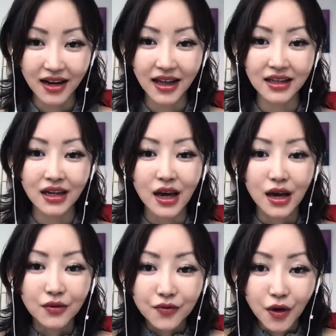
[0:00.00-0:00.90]
Like
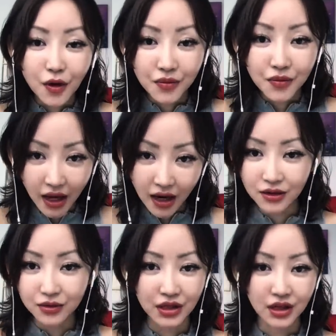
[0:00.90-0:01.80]
from there
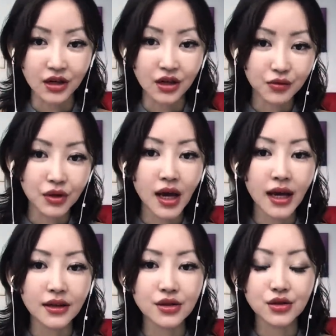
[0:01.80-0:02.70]
to here, we
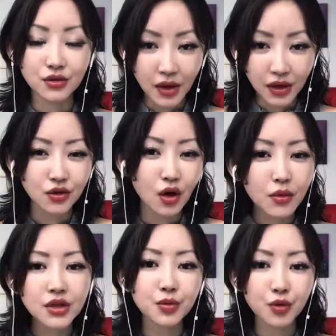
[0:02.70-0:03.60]
have made so
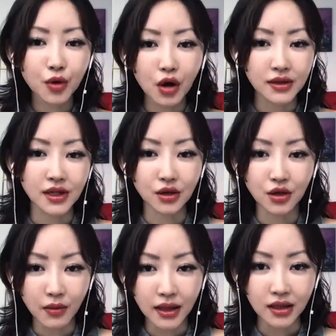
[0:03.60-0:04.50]
much progress as a
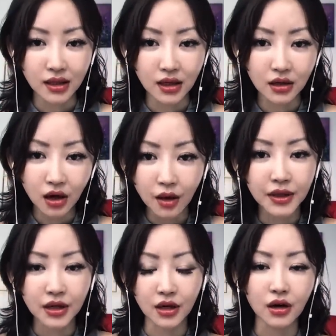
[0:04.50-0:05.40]
humanity
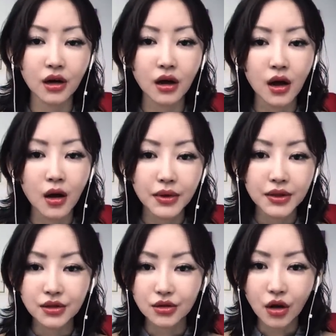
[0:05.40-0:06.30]
coming here, but
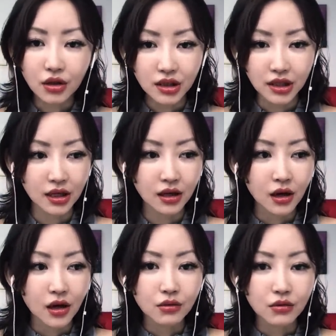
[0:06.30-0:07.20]
suddenly
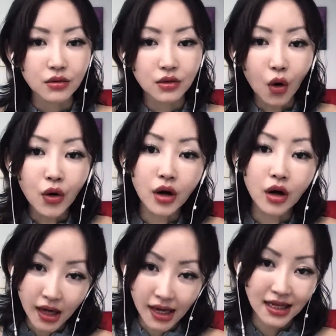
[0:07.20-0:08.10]
going
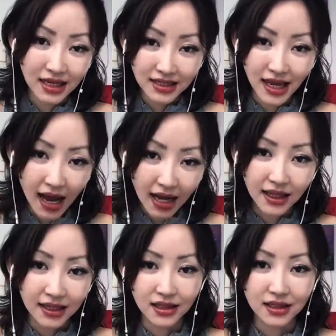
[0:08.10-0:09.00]
against exact
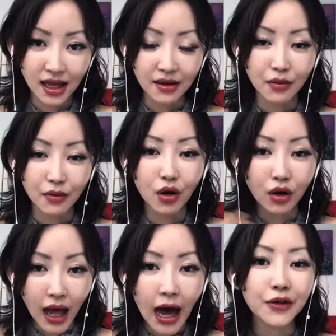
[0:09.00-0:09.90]
that system,
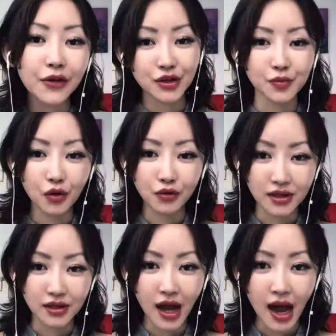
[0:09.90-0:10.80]
allowing this
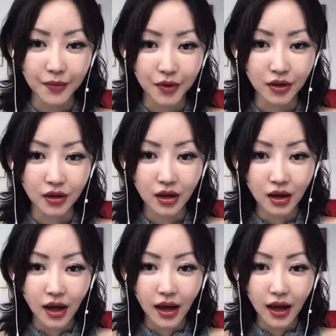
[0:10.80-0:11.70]
progress to happen,
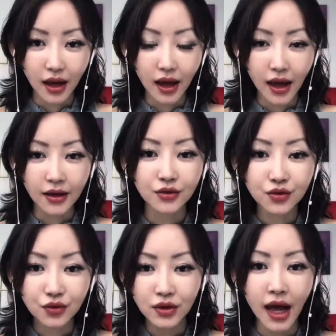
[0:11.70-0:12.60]
and
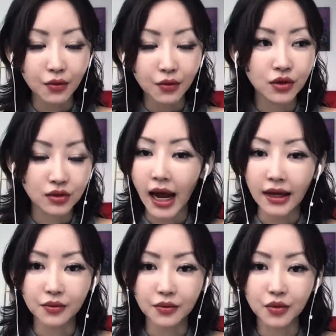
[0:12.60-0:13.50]
do not want to kind of